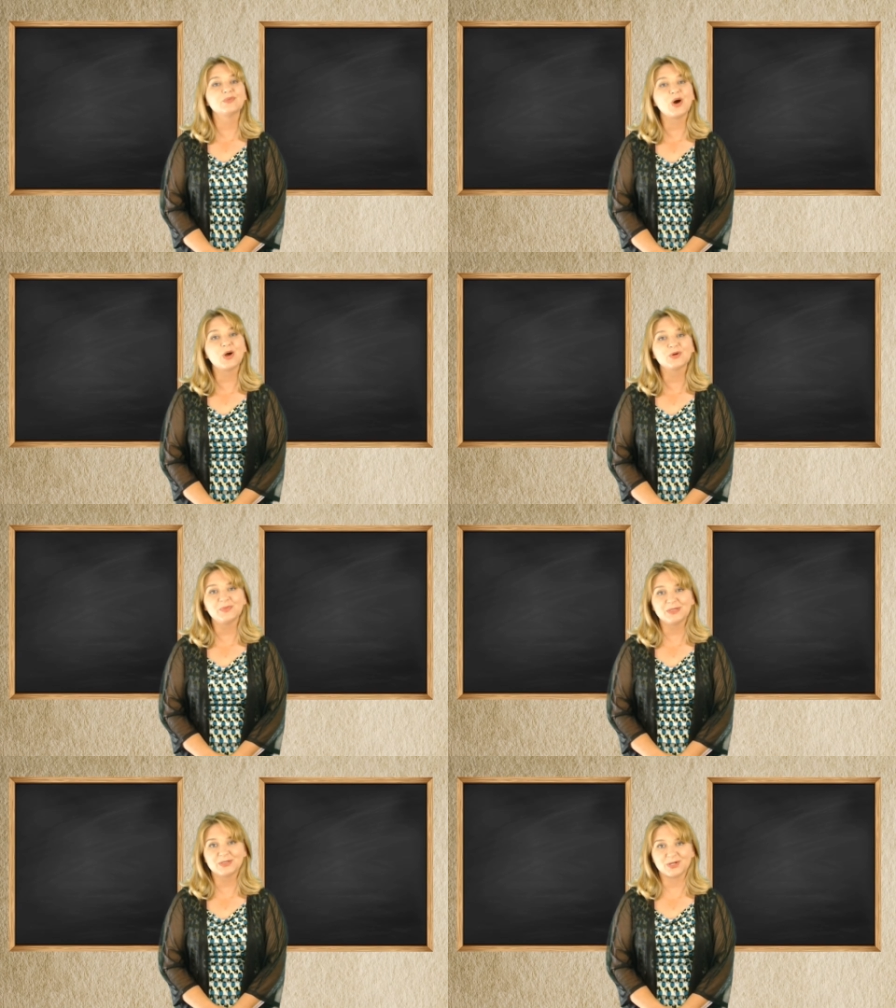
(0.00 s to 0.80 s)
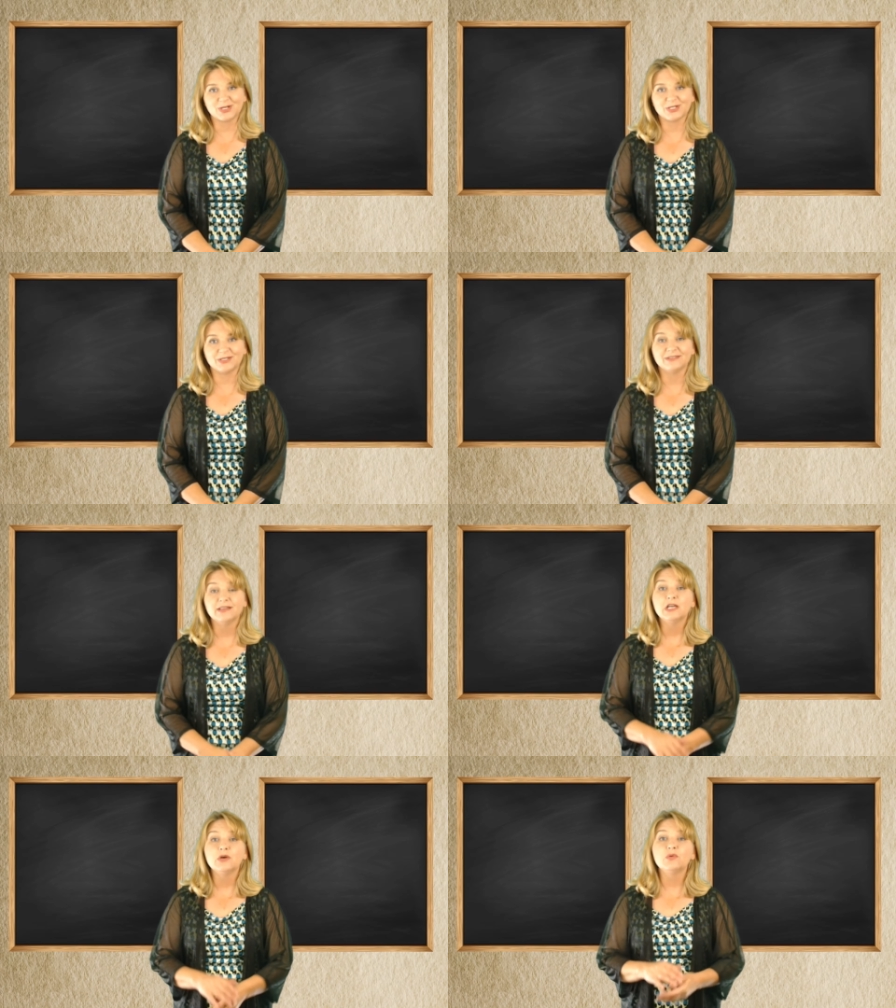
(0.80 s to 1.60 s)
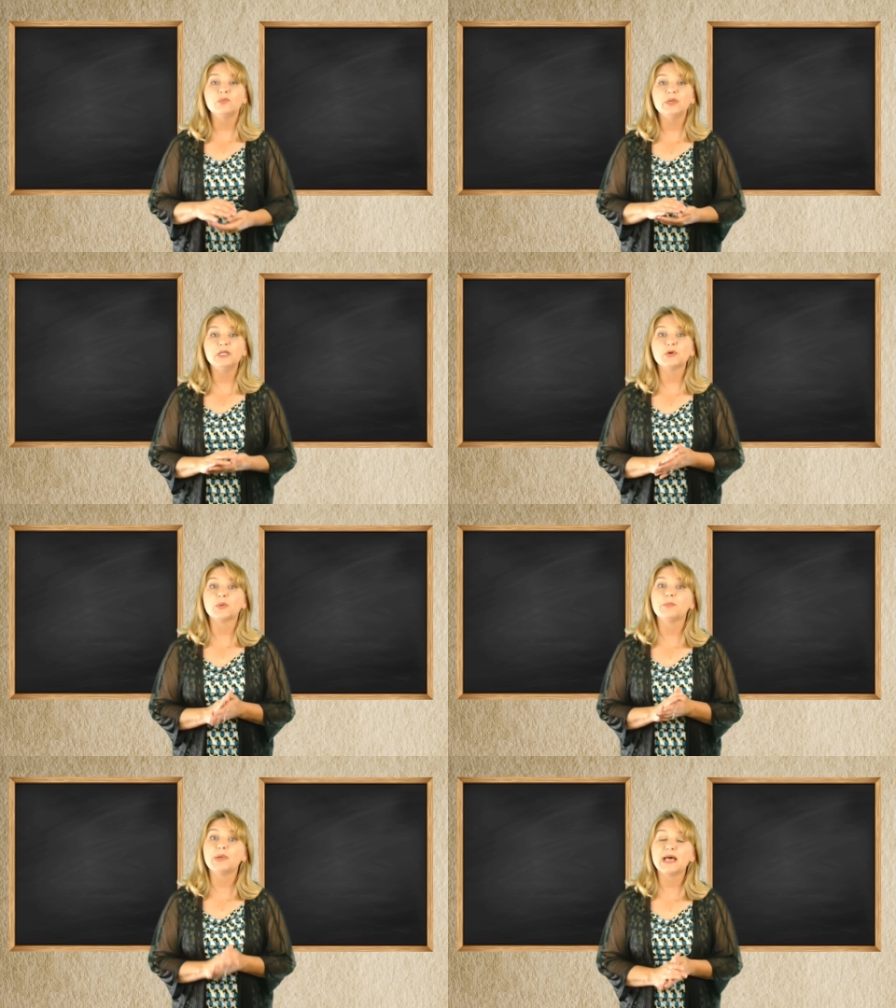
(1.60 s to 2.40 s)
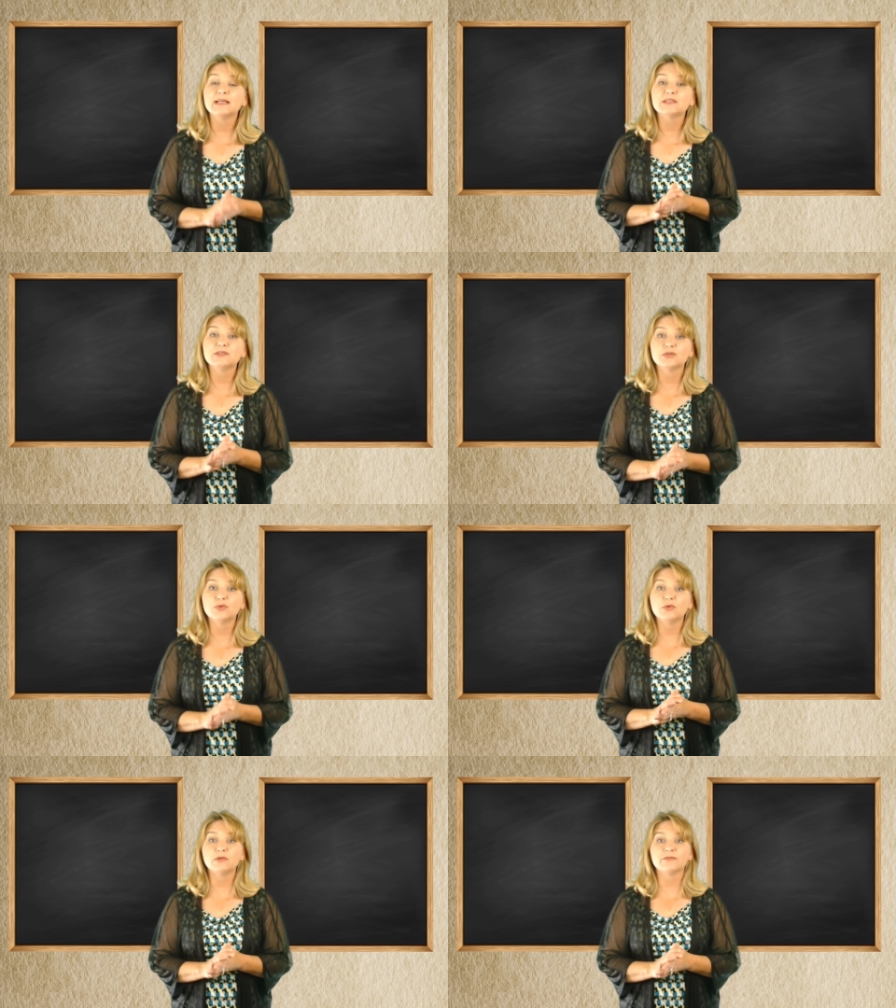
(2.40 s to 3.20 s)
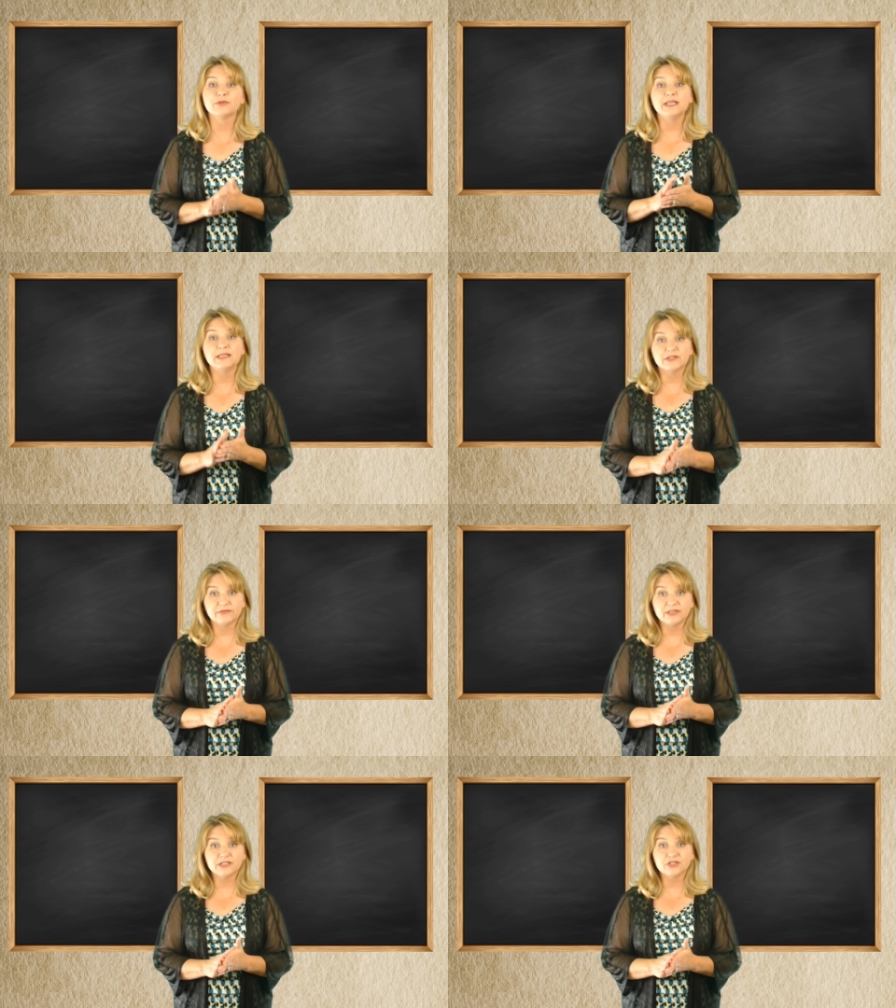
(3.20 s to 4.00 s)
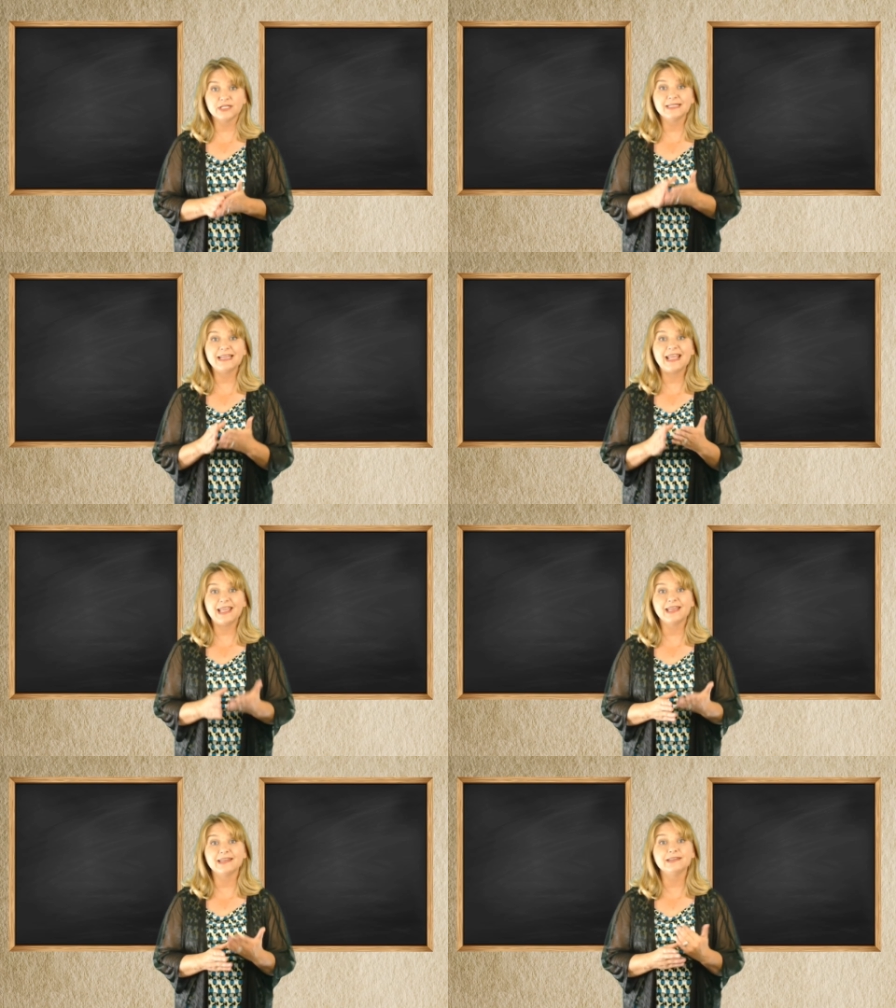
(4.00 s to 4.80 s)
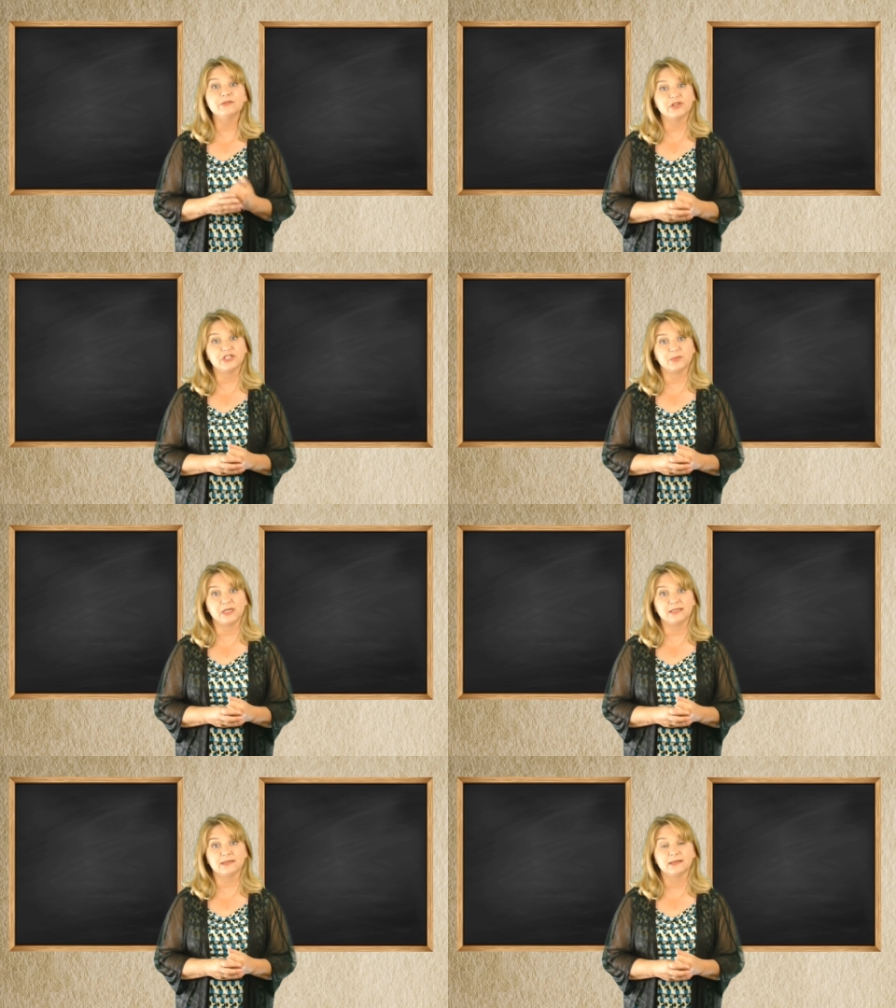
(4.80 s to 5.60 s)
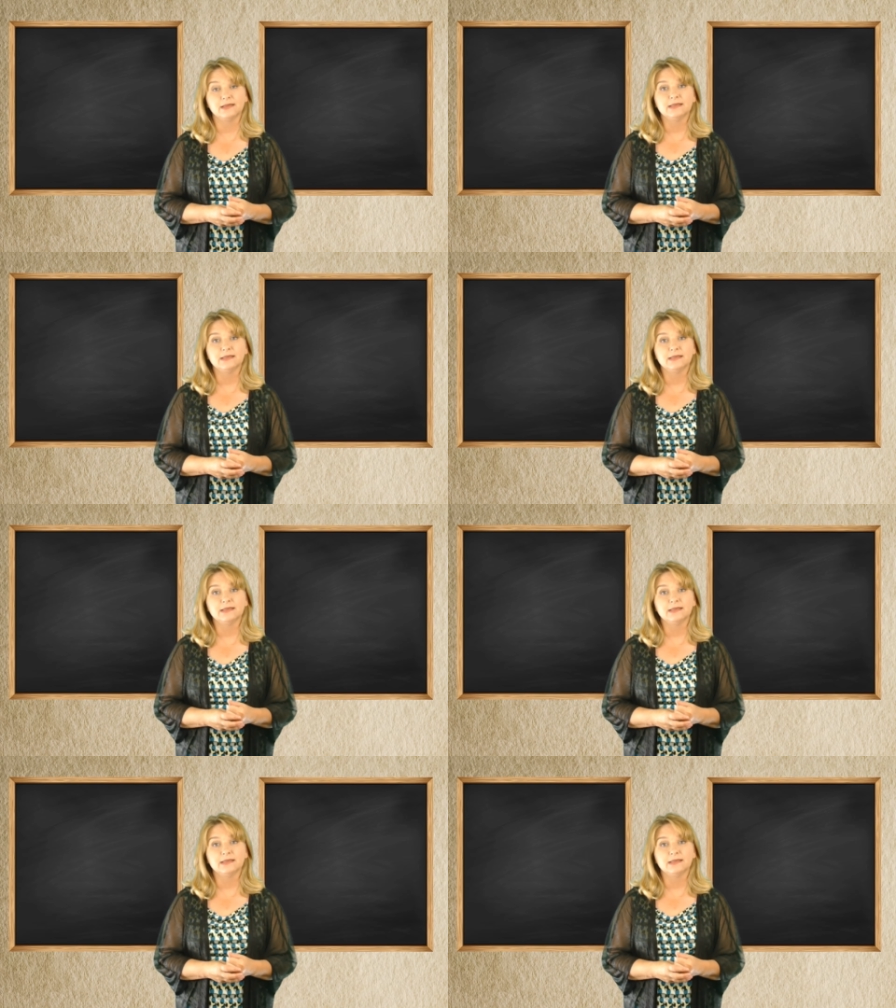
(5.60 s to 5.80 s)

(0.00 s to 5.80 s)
Small group instruction will be your best tool for intervention and enrichment.